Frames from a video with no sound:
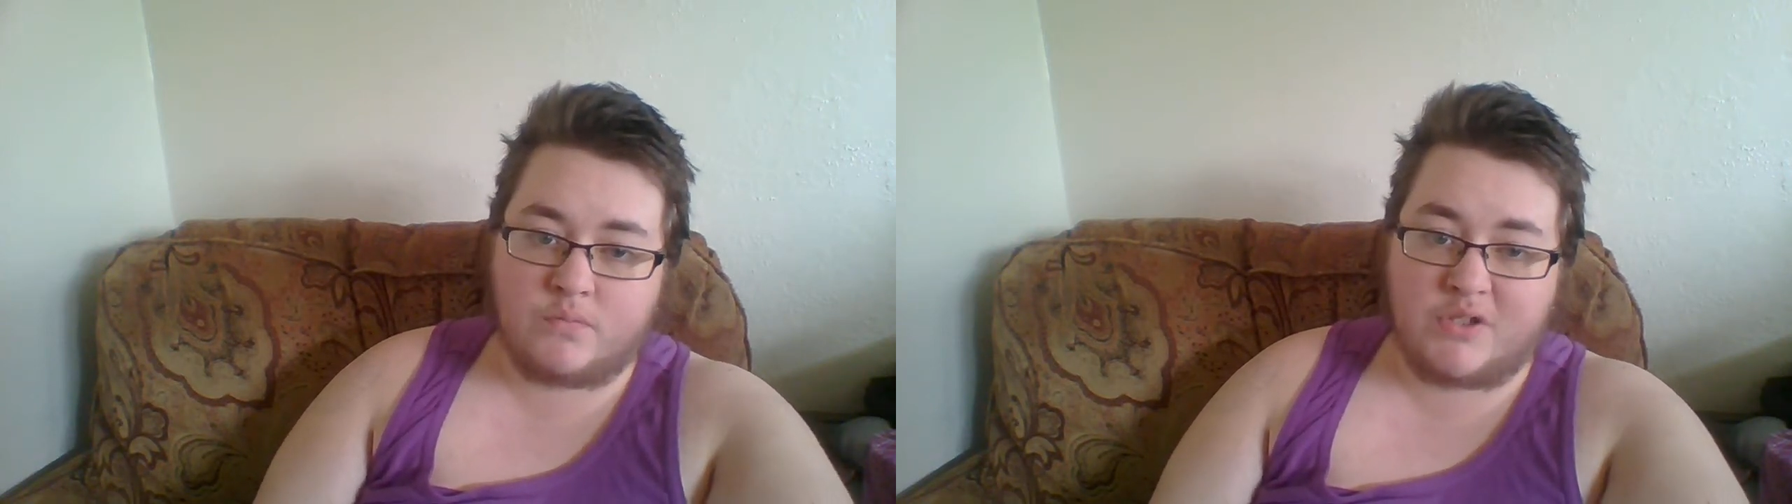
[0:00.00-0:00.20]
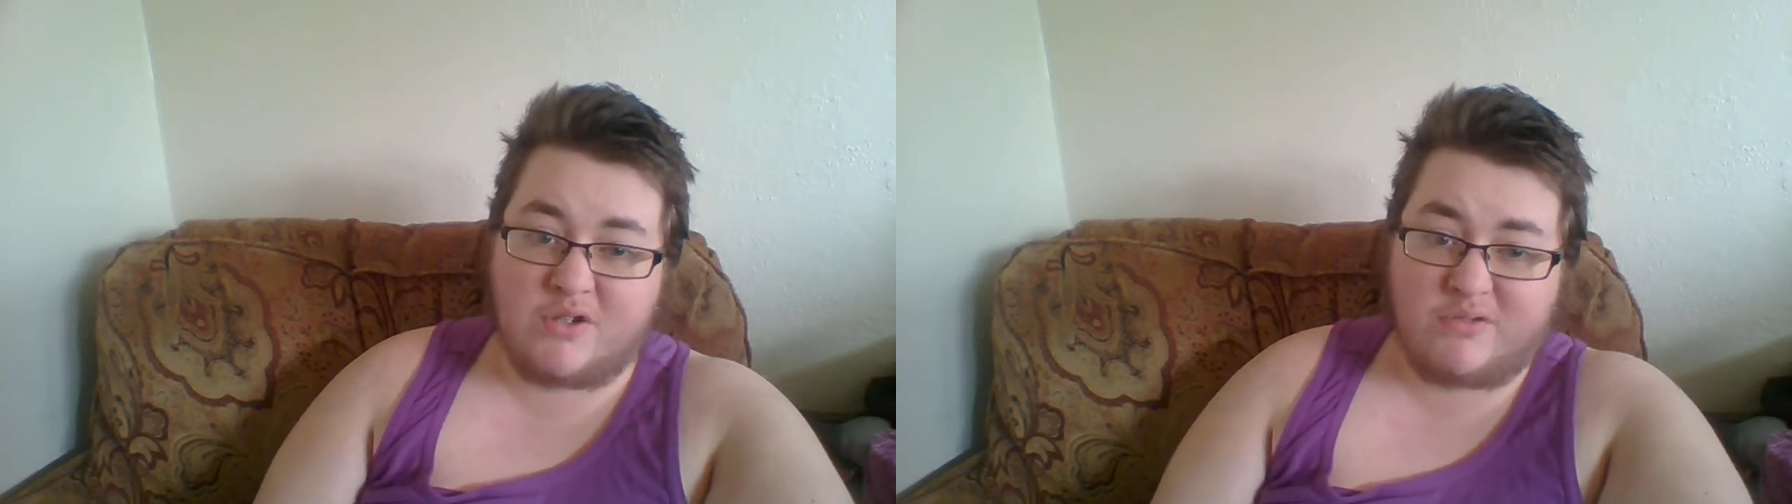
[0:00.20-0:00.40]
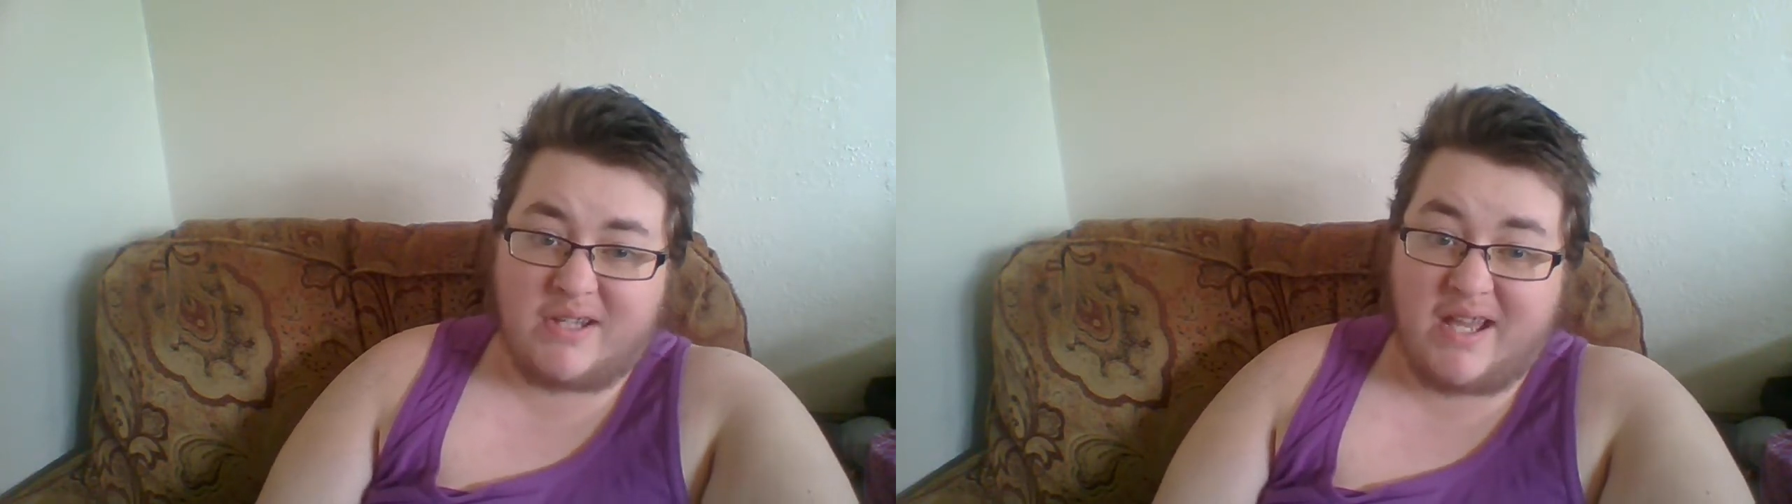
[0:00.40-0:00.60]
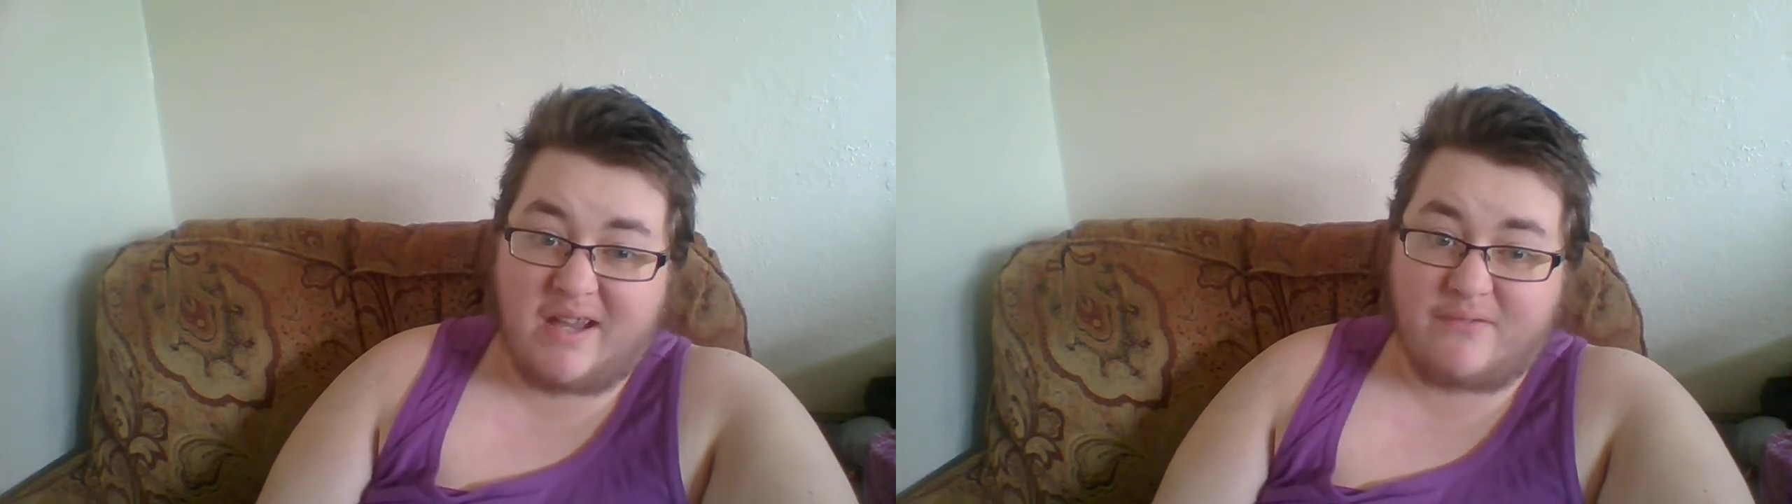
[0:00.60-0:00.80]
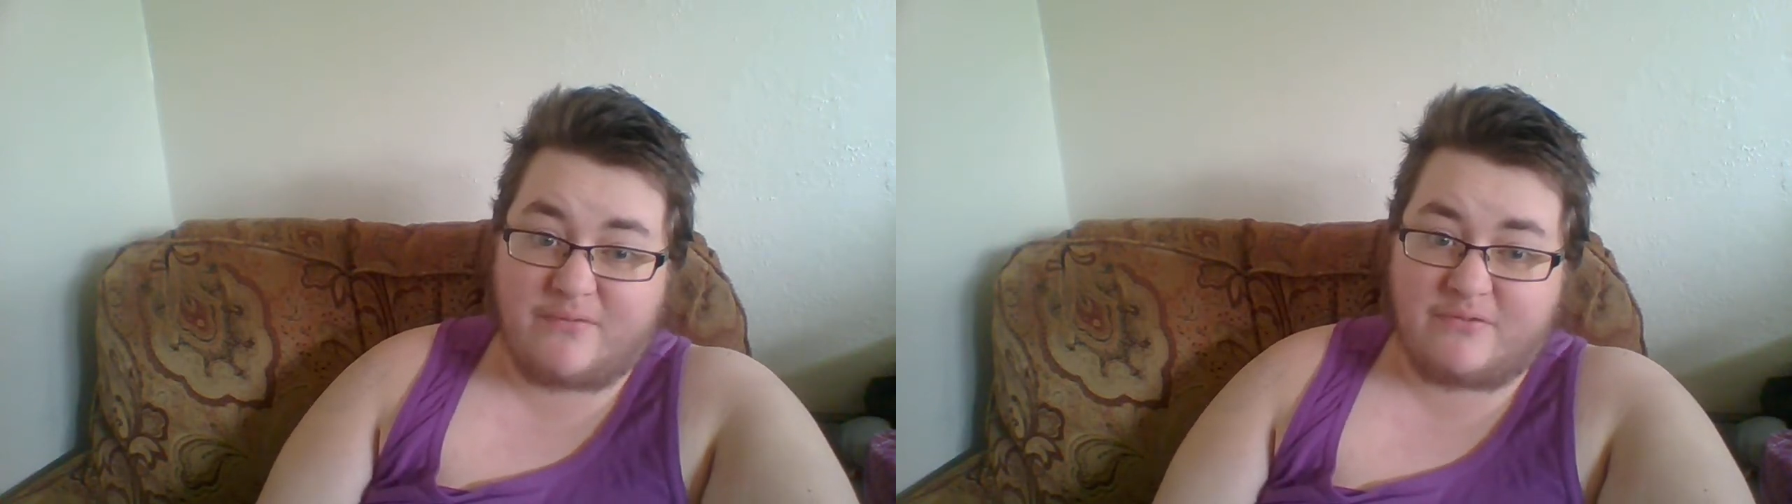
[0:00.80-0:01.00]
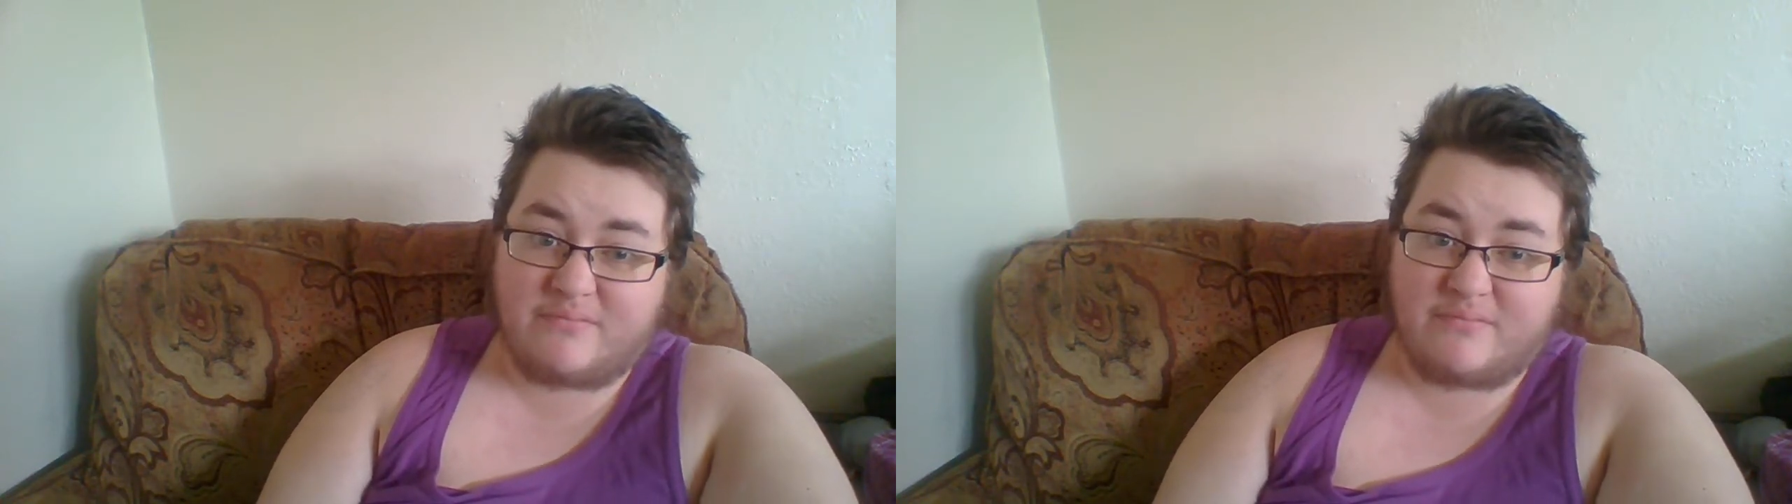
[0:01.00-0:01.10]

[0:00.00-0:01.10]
we don't really have